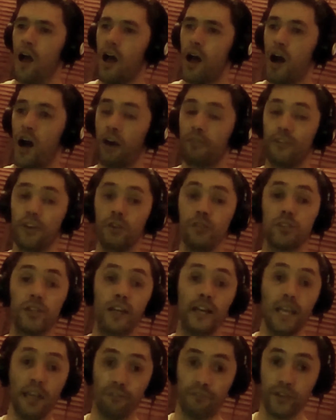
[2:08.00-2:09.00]
I've used
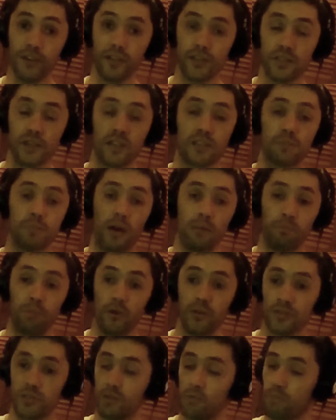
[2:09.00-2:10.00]
levers. It's my
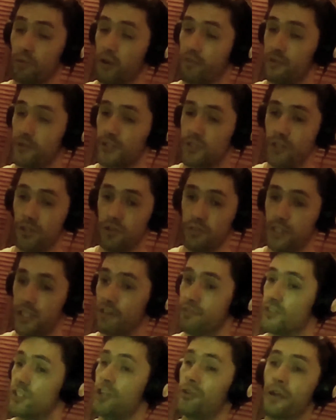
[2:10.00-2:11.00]
personal preference to use
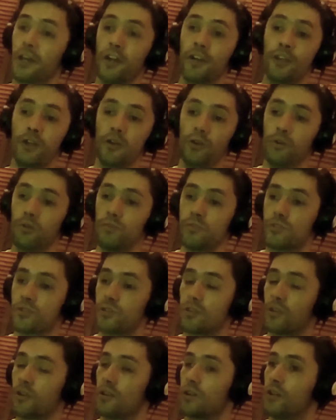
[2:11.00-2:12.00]
levers. You can use
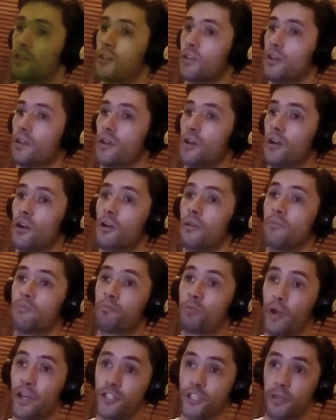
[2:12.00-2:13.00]

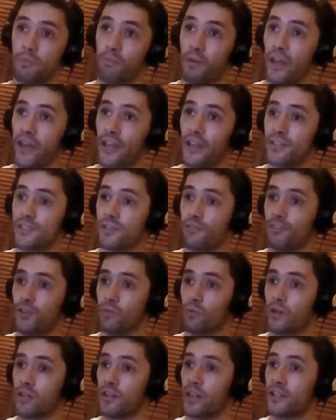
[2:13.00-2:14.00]
pressure plates if you
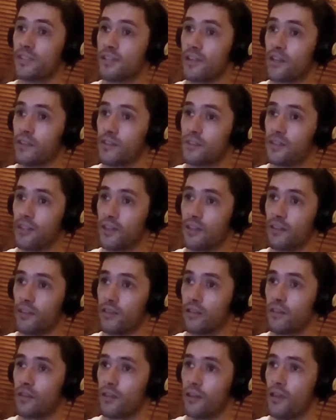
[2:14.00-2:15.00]
want. That's another thing.
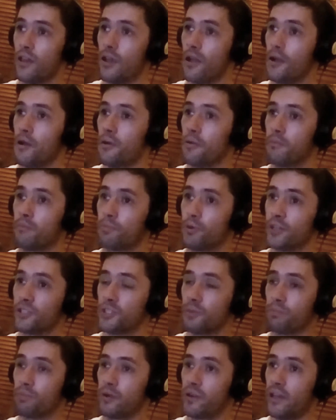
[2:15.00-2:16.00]
Pressure
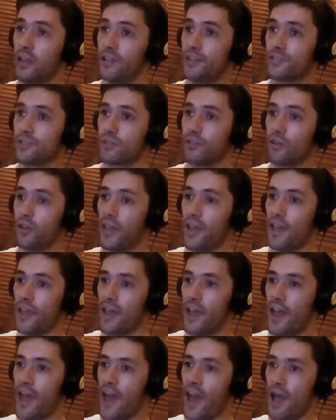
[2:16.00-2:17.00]
plates are
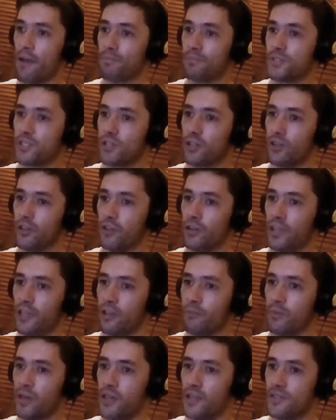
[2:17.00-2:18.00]
absolutely
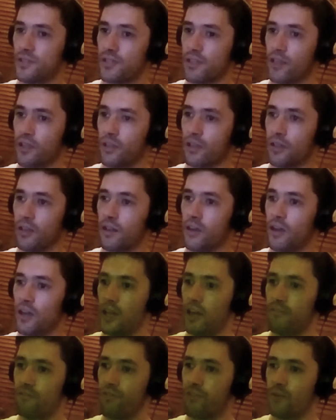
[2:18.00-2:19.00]
amazing.
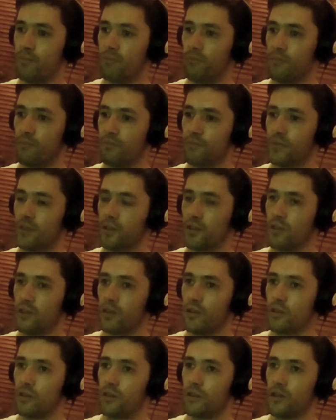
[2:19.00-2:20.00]
Love them.
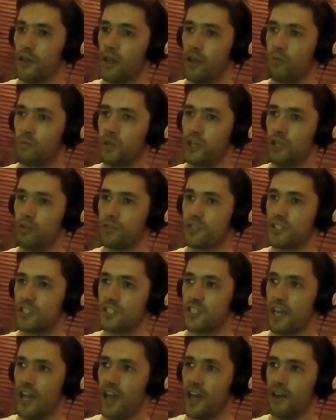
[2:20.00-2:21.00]
And when you
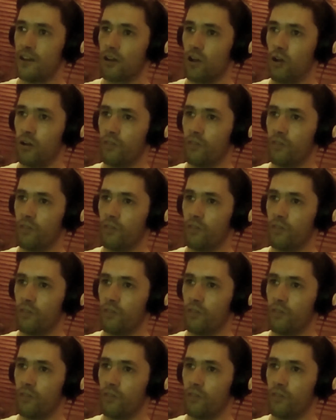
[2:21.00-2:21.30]
stand on